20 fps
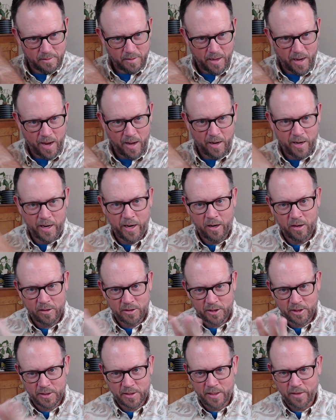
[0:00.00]
out of here
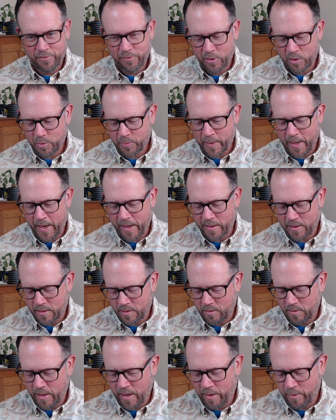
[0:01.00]
just in a first pass.
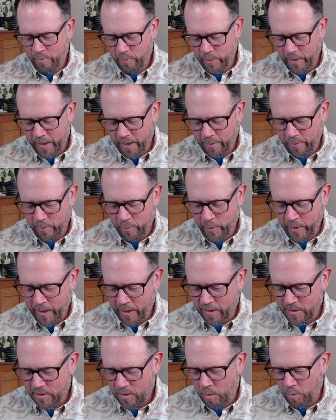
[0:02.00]
So yeah, we gotta we
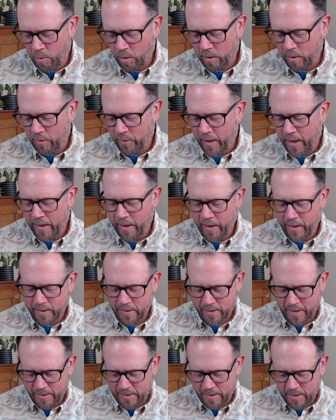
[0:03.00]
gotta start working on that
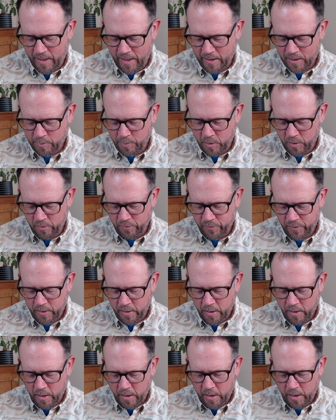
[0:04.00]
next. That's the next move
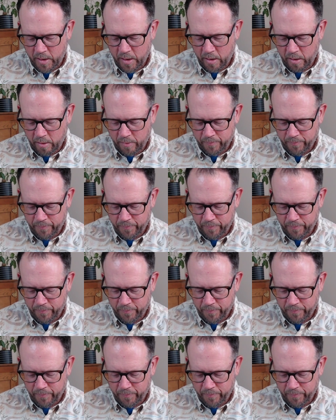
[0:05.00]
here.